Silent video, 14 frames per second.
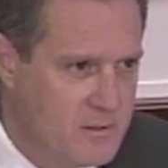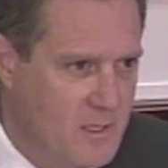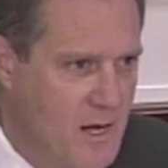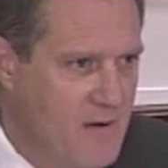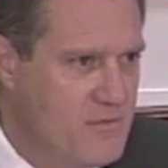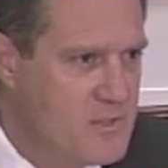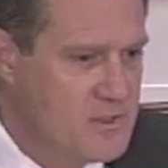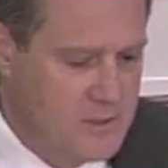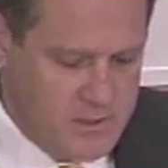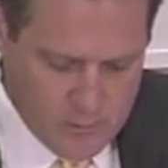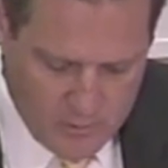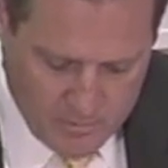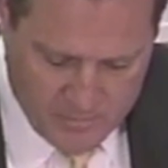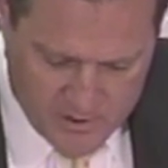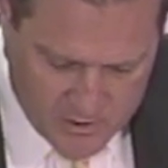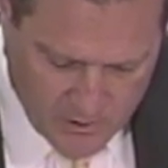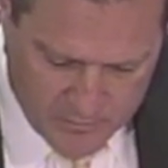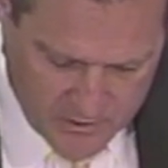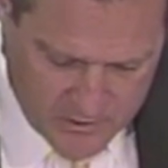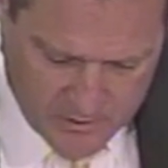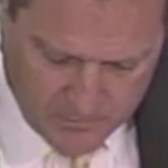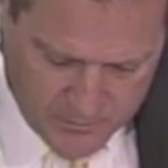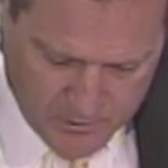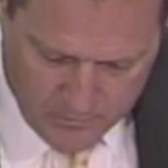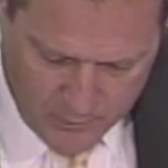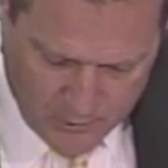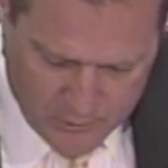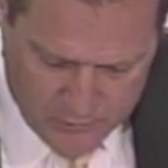that obviously you can be subject to
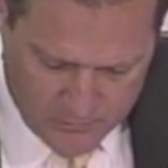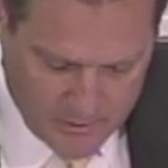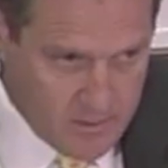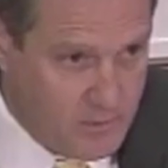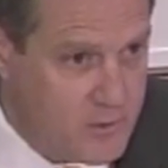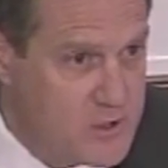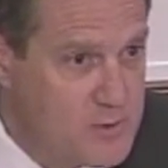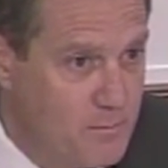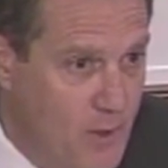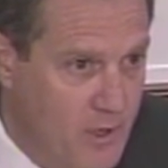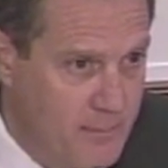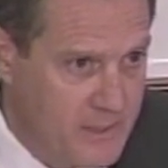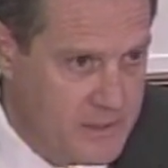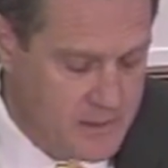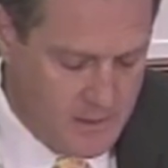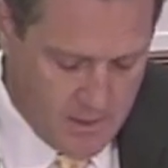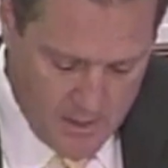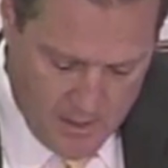perjury or disbarment